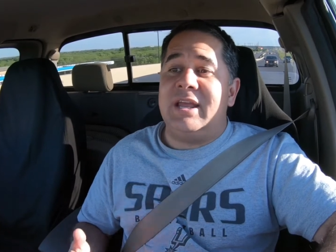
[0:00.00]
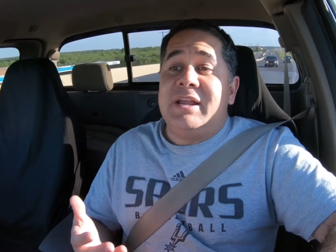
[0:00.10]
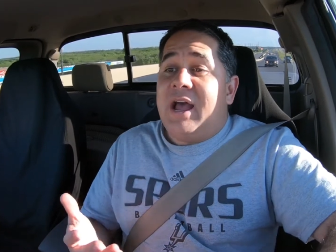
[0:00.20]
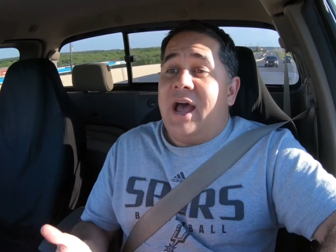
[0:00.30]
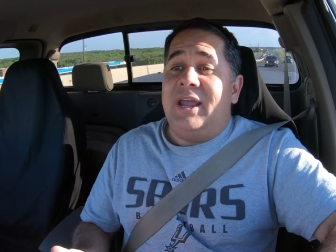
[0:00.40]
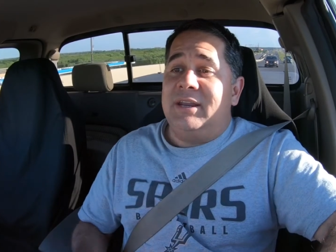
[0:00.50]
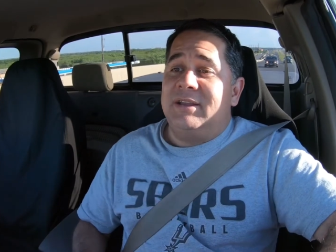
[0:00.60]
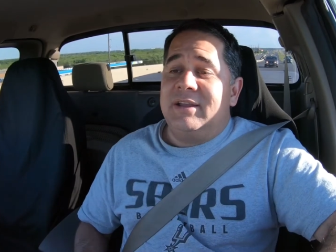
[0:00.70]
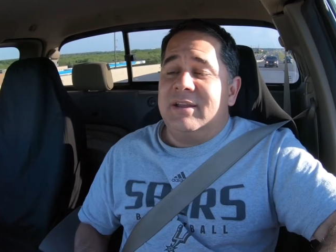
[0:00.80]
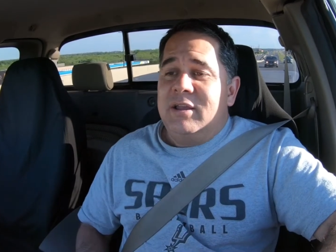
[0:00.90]
and kind
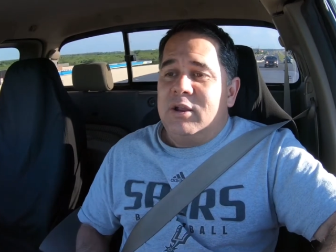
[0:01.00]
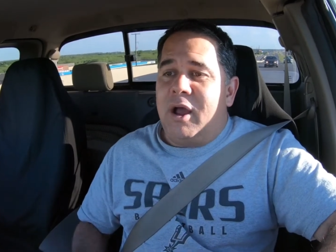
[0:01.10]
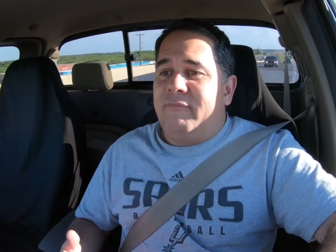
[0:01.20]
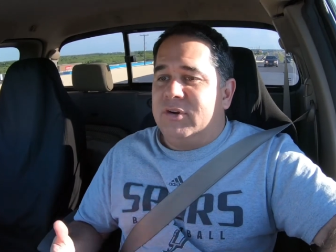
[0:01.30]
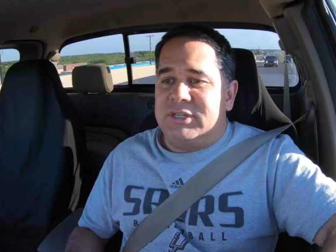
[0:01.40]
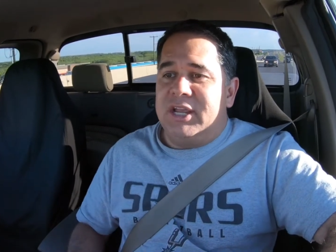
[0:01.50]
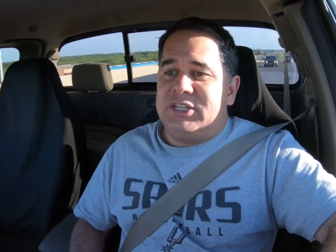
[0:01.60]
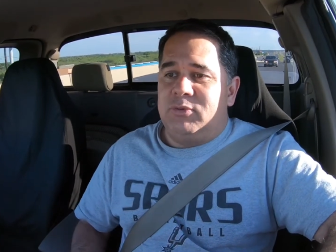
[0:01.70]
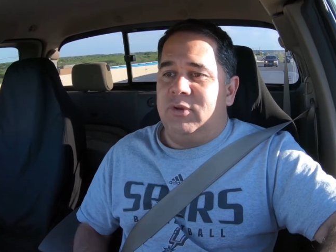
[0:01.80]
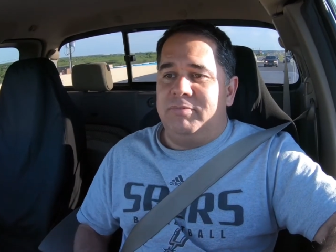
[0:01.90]

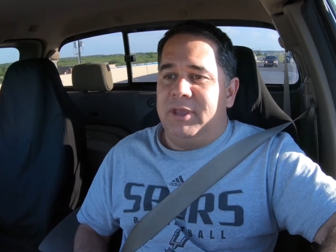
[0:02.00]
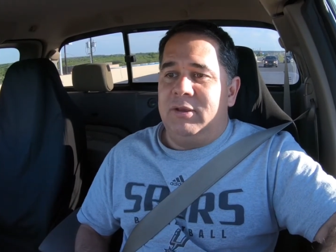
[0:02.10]
conversation with me.